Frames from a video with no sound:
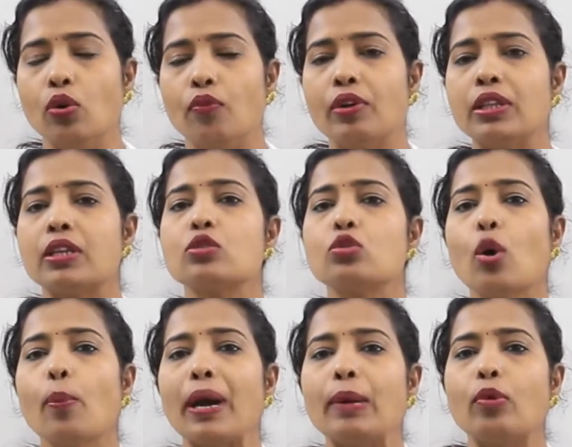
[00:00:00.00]
When there is
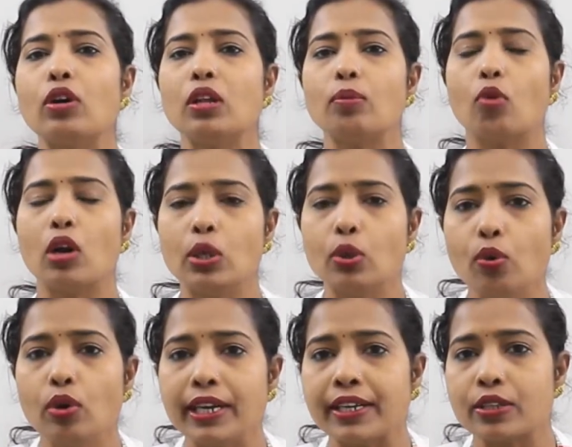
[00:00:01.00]
no pi bond in the
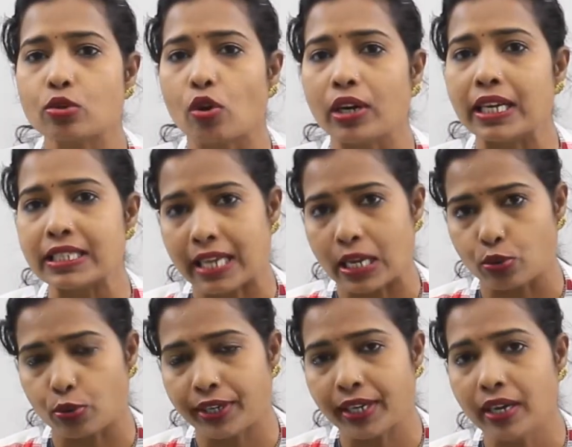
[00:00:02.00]
molecule, it is called as
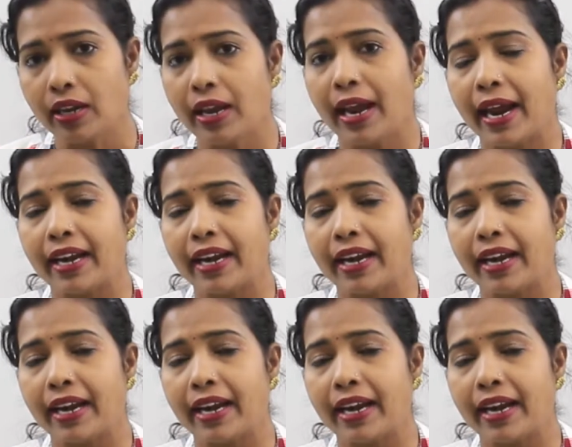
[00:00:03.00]
saturated,